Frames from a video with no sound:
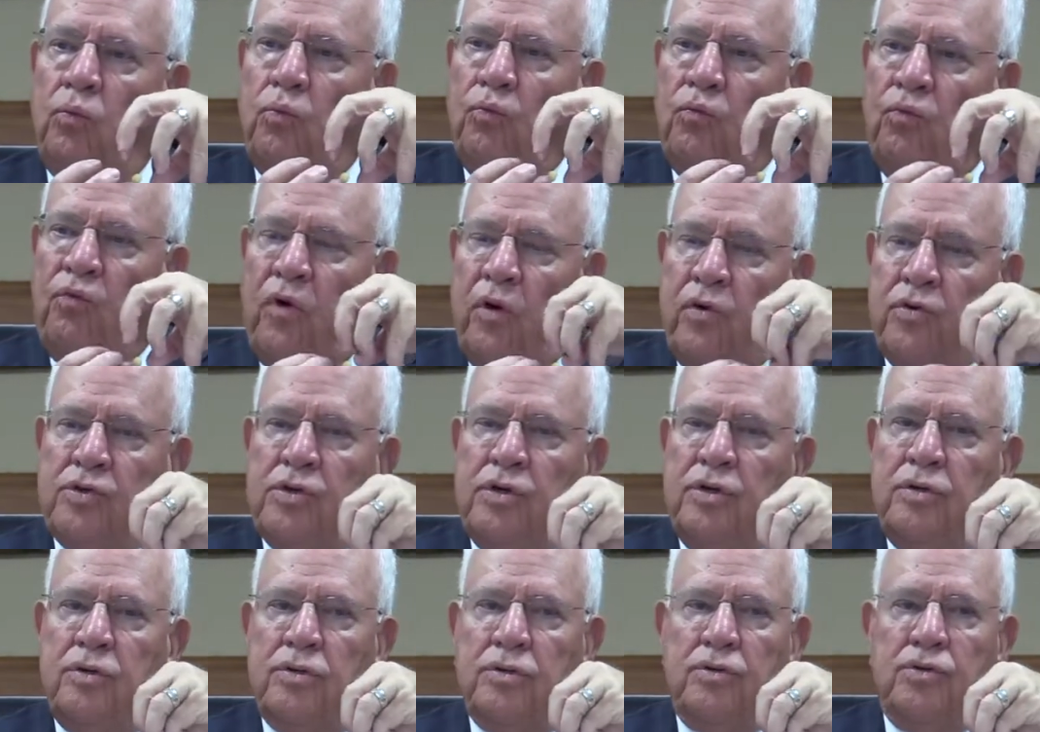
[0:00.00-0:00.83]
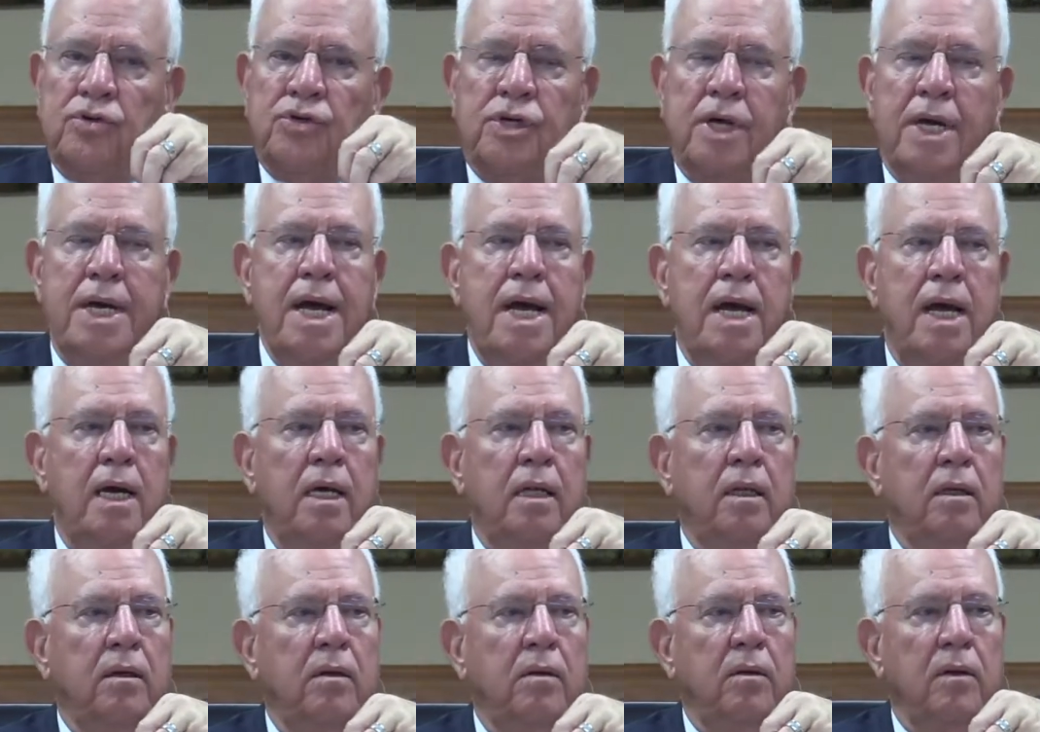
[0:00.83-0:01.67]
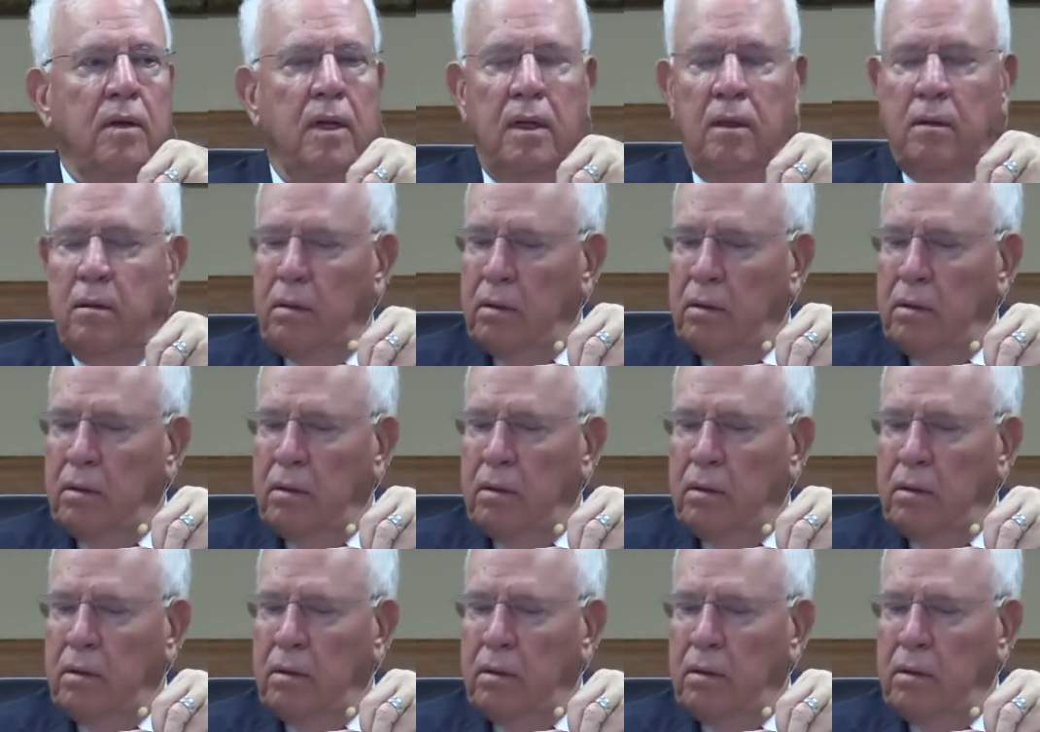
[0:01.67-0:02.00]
verses are saying, the,